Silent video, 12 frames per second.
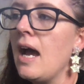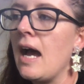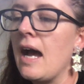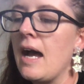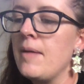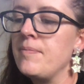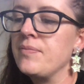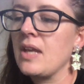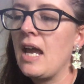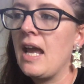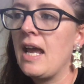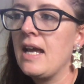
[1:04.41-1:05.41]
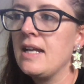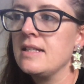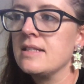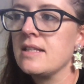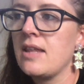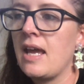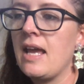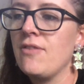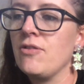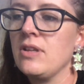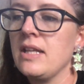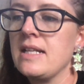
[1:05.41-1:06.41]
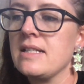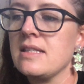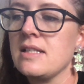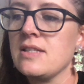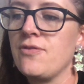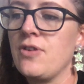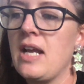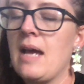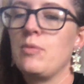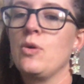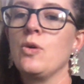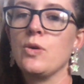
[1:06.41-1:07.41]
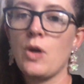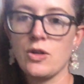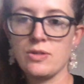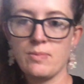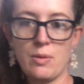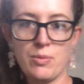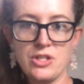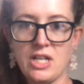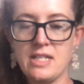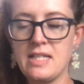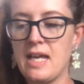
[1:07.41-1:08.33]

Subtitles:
And they have released this free app called Osmo Projector.